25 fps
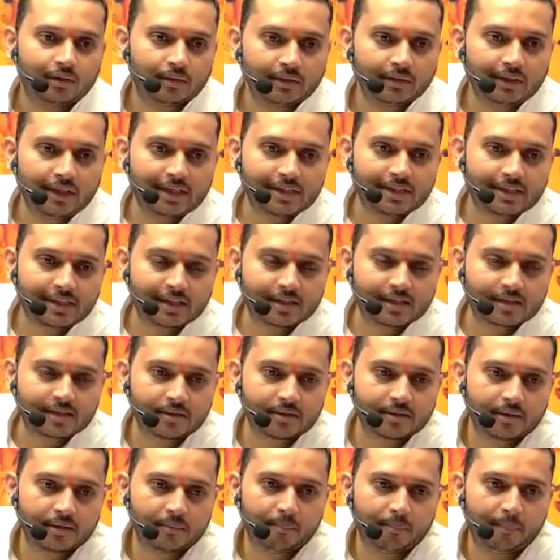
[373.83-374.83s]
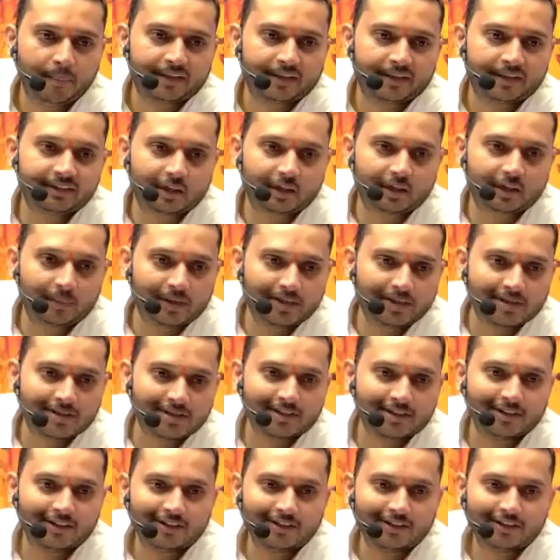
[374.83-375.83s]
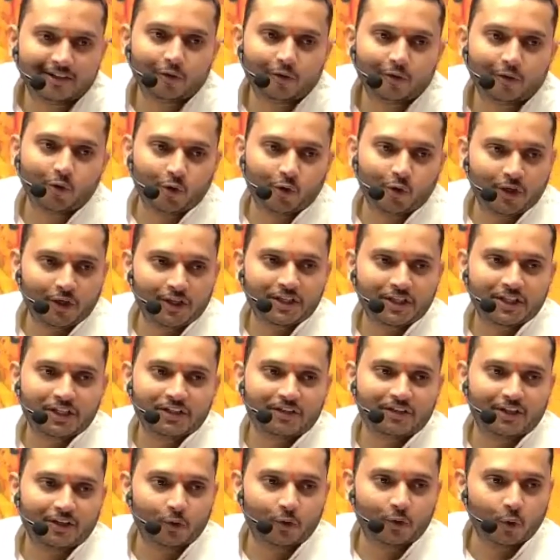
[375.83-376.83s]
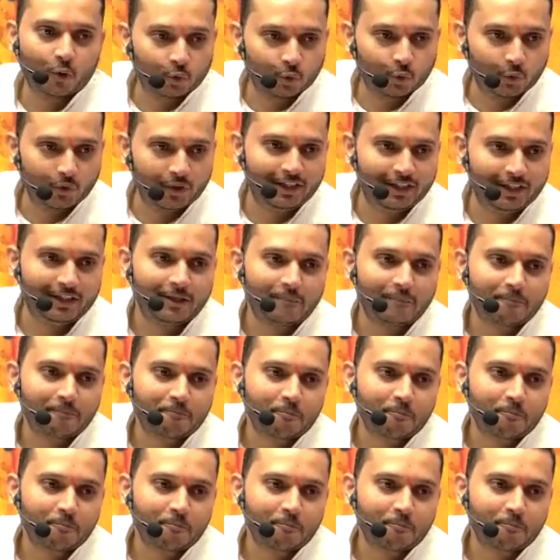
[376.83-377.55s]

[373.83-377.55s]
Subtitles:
yes, make the comments. Do you hear the word Godhuli?